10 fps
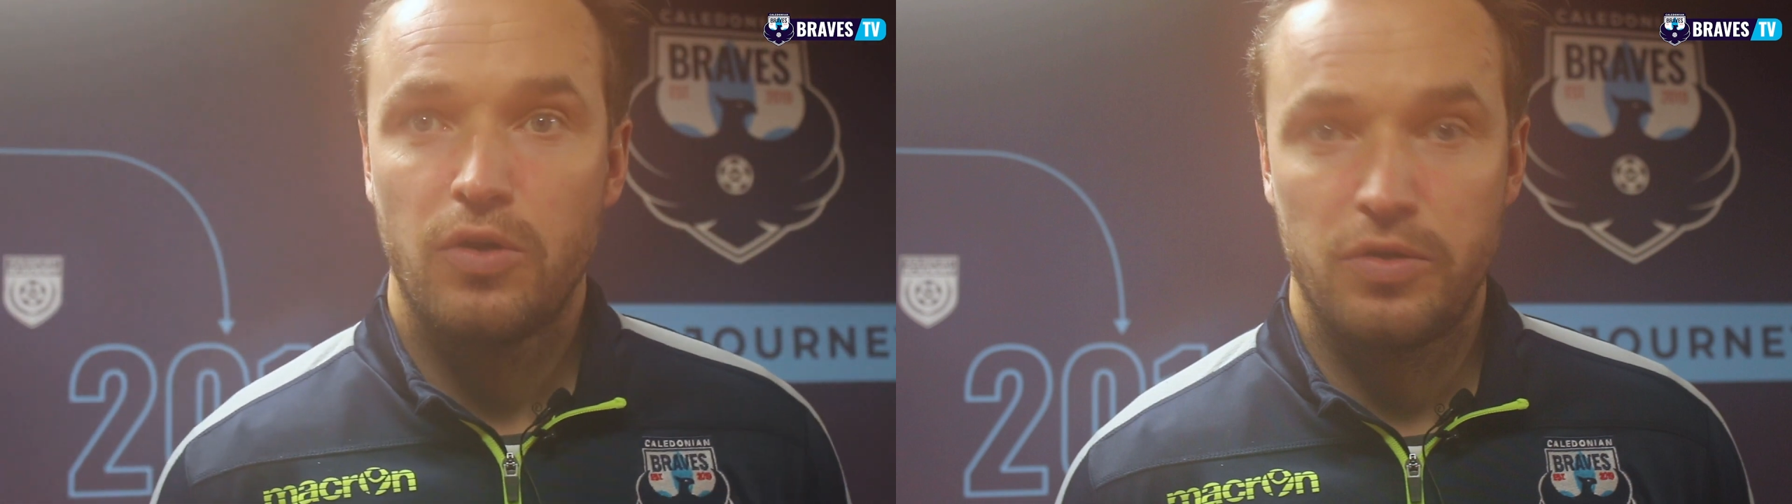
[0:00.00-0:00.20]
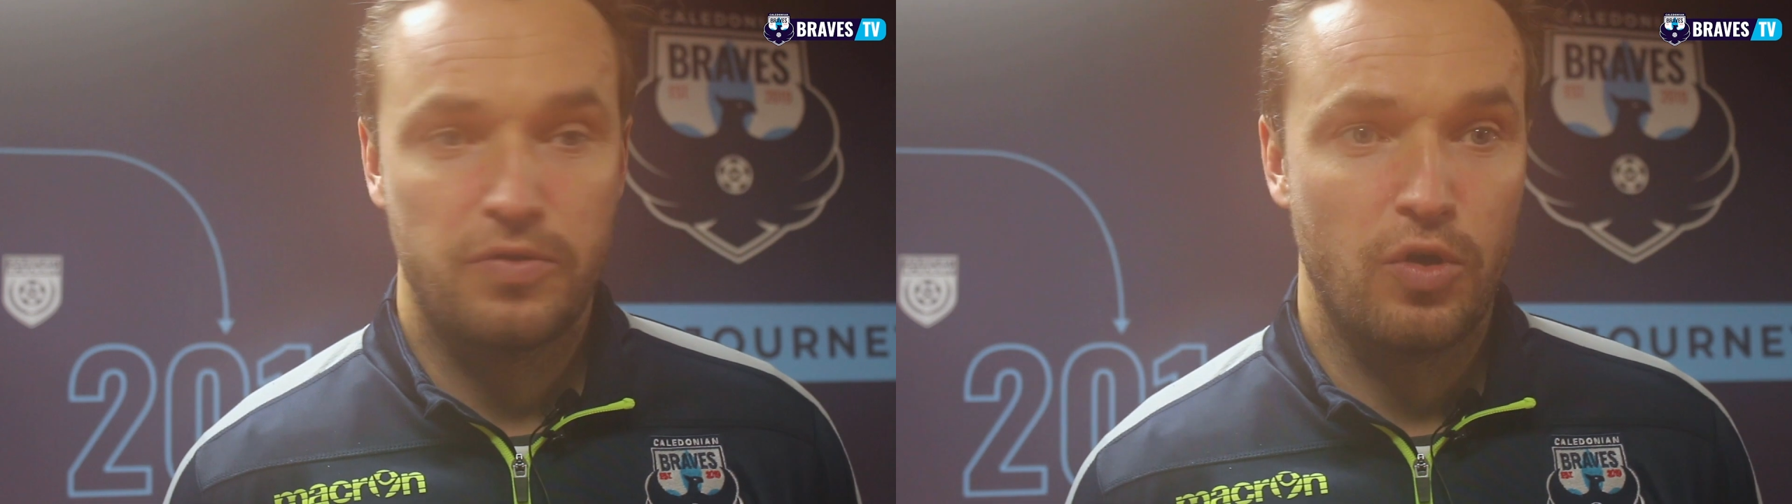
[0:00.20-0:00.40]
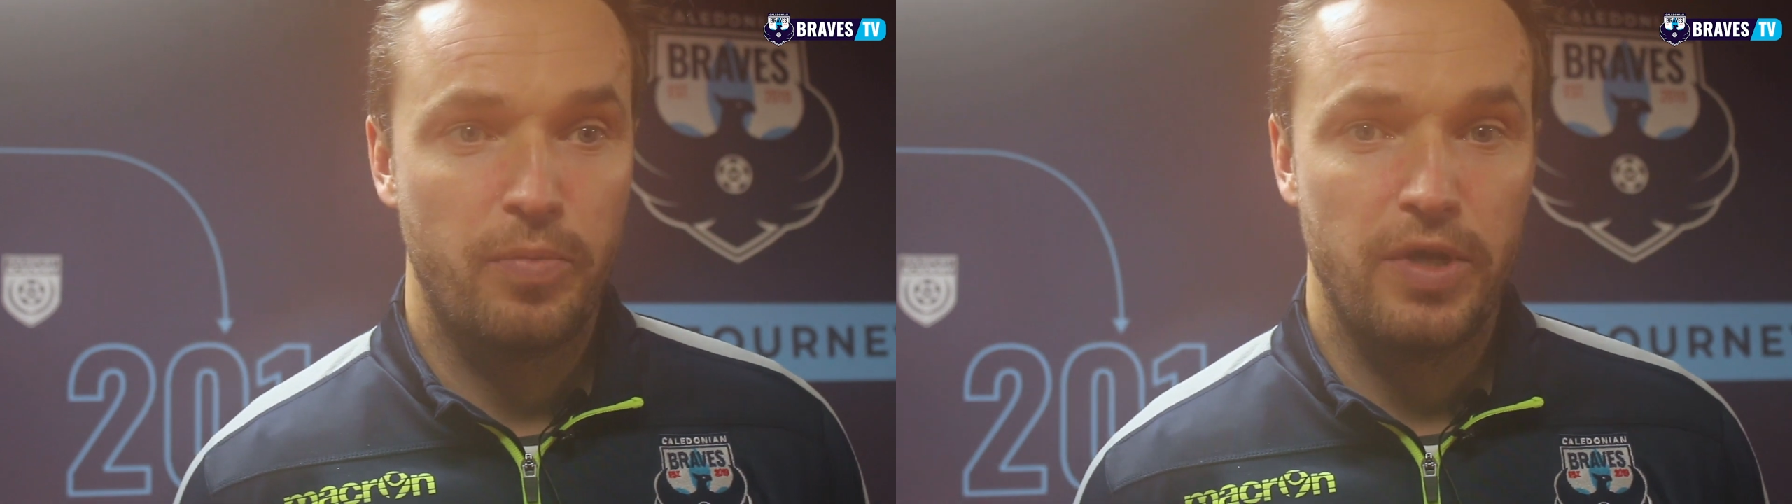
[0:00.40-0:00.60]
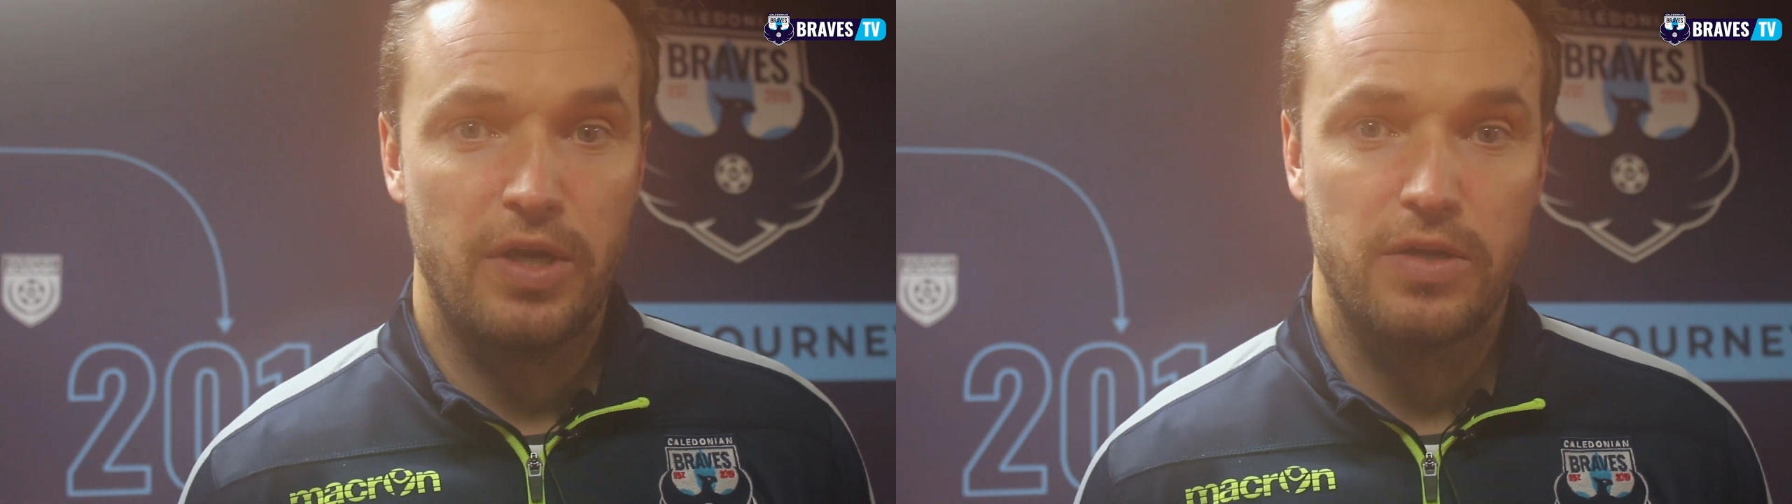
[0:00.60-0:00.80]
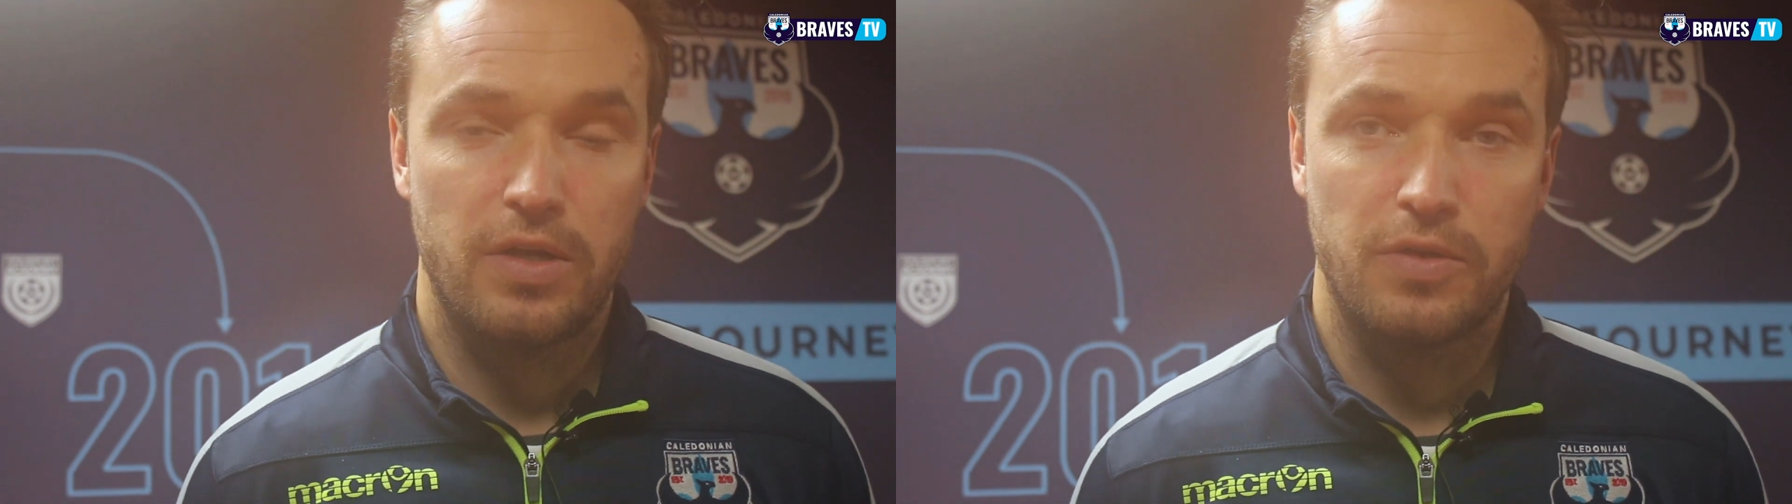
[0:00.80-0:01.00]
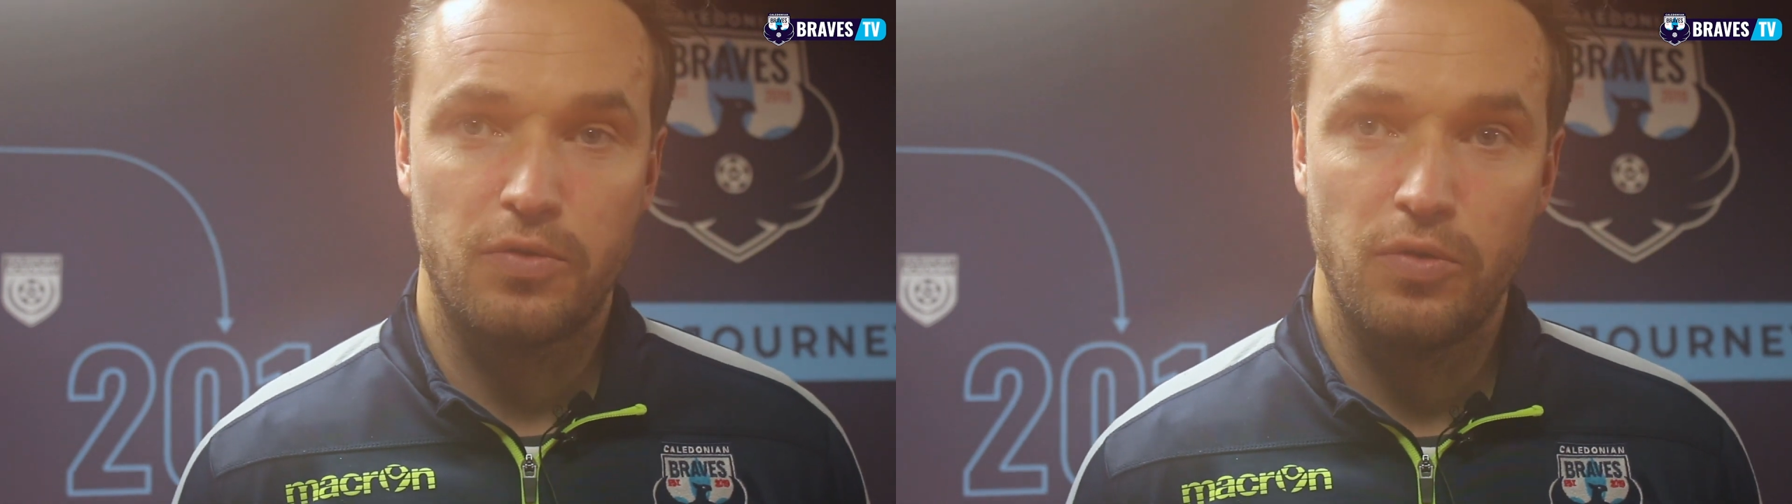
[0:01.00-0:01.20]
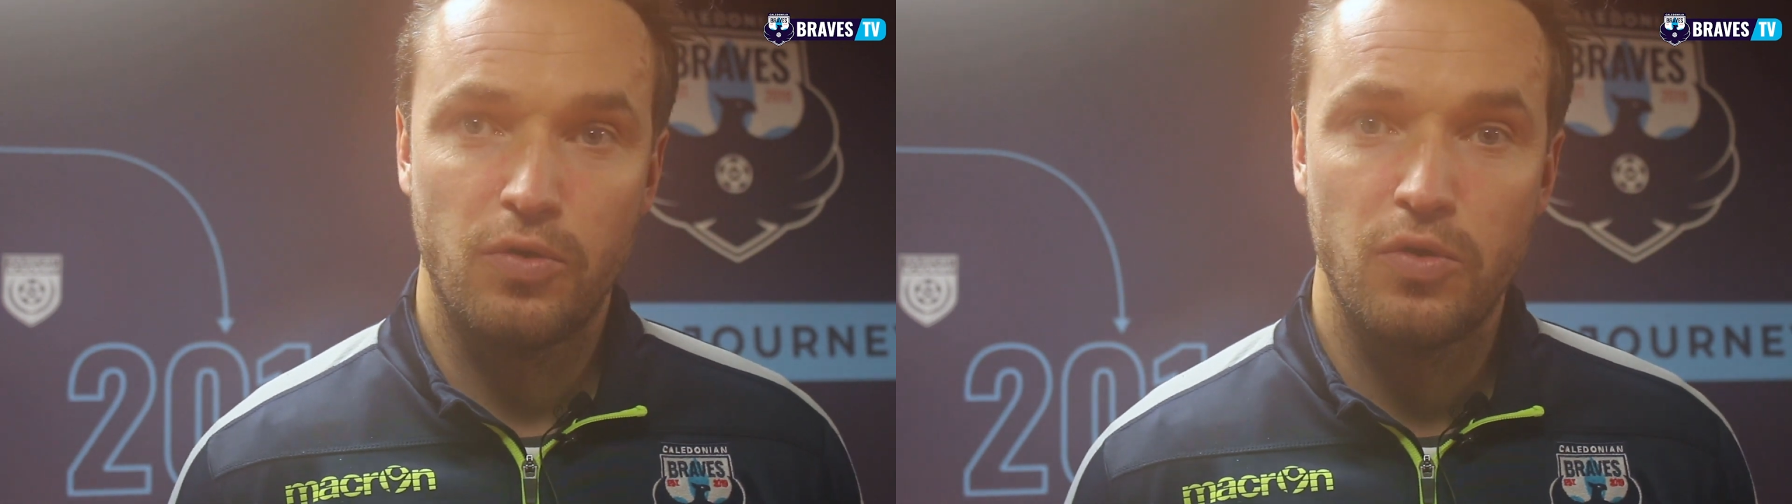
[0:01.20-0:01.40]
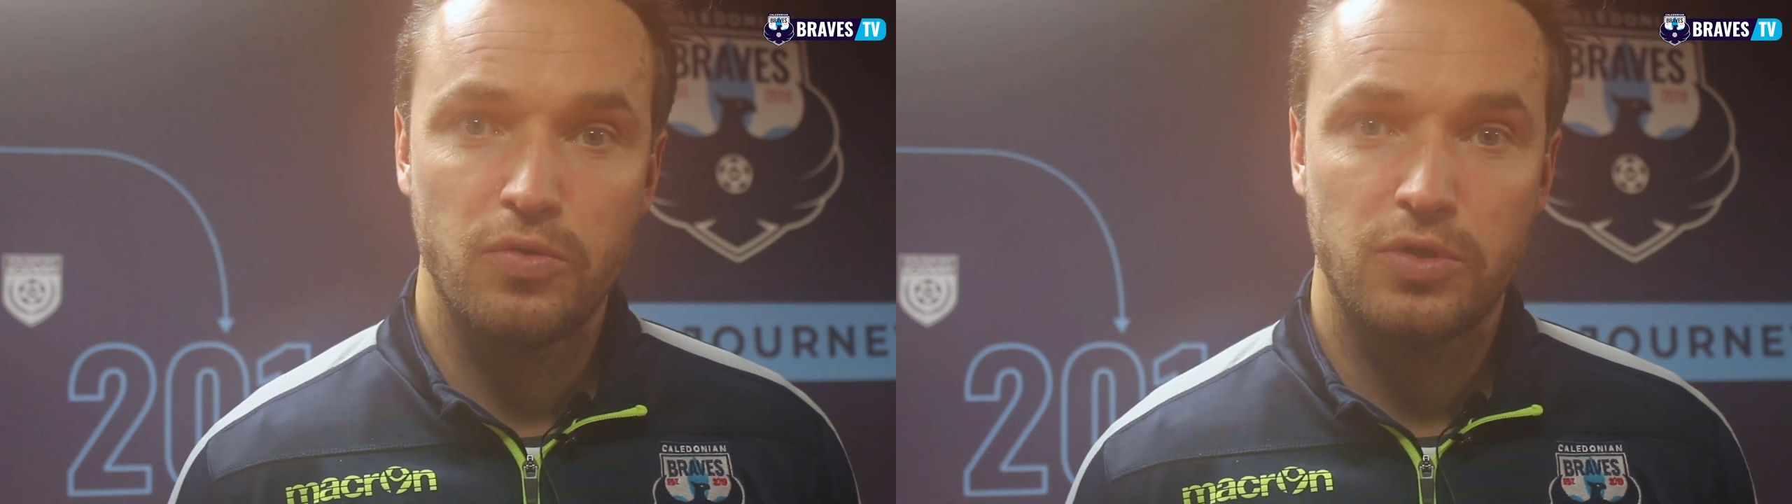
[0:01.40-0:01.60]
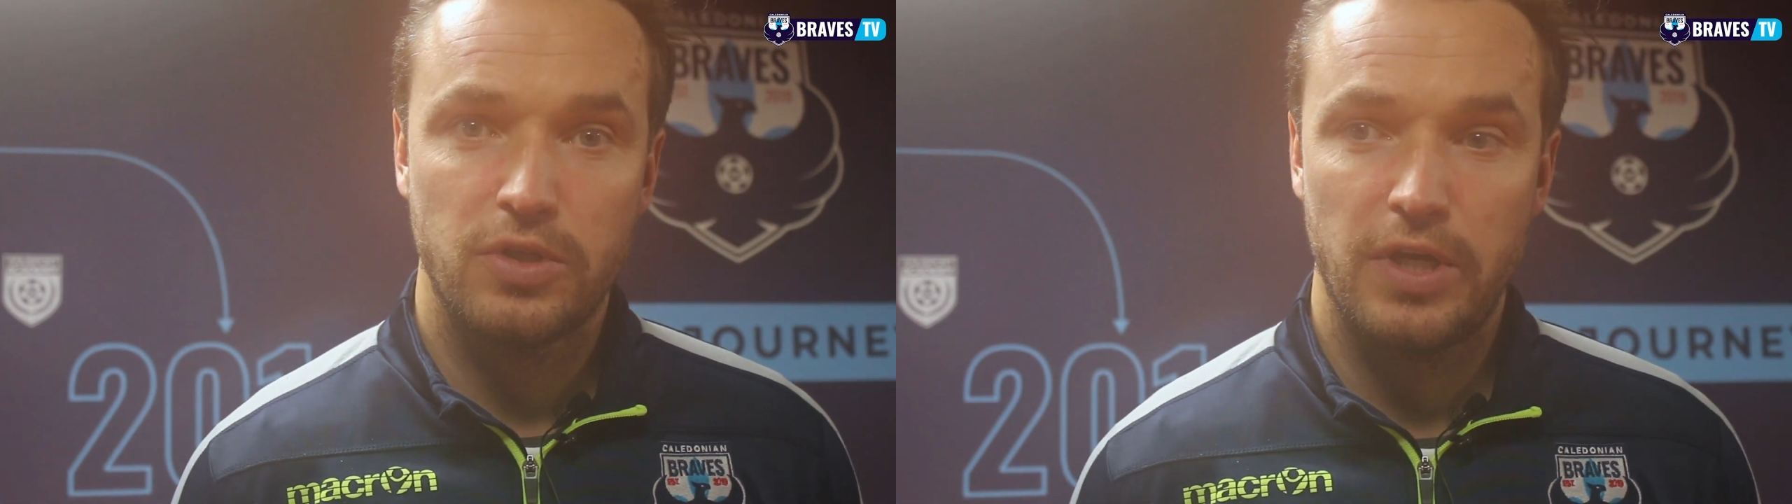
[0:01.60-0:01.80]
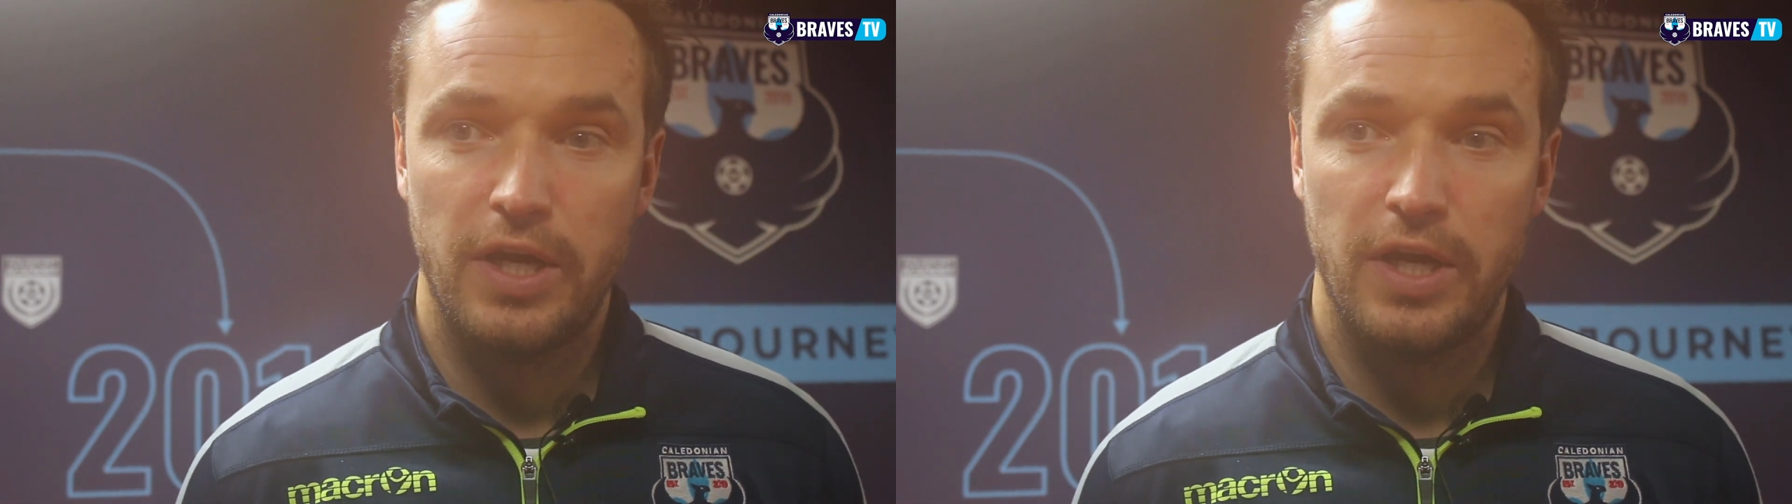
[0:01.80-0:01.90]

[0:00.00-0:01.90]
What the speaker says: on top of our two goals